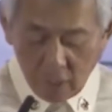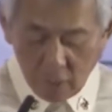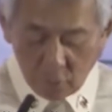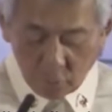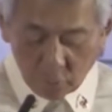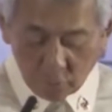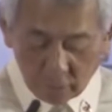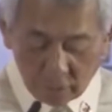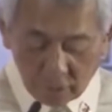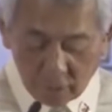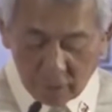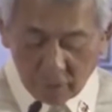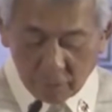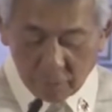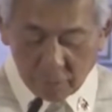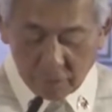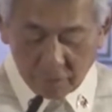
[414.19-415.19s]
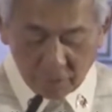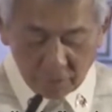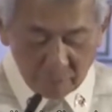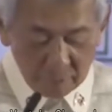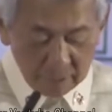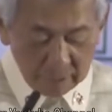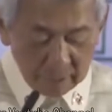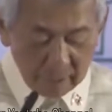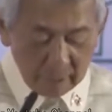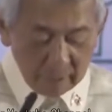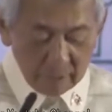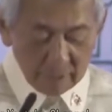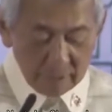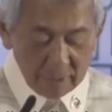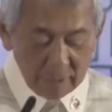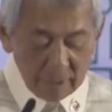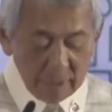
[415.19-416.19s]
to the country's
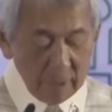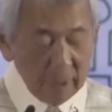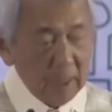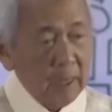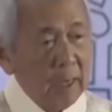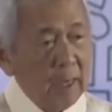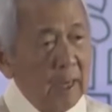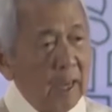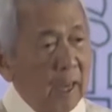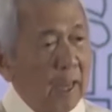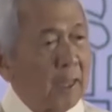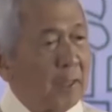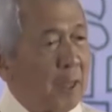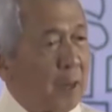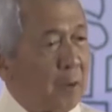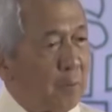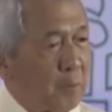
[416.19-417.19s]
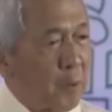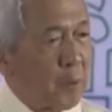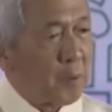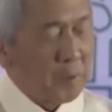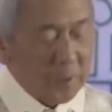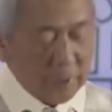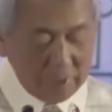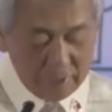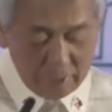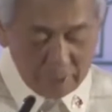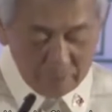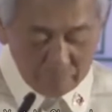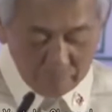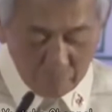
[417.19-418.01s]
similarity and diversity.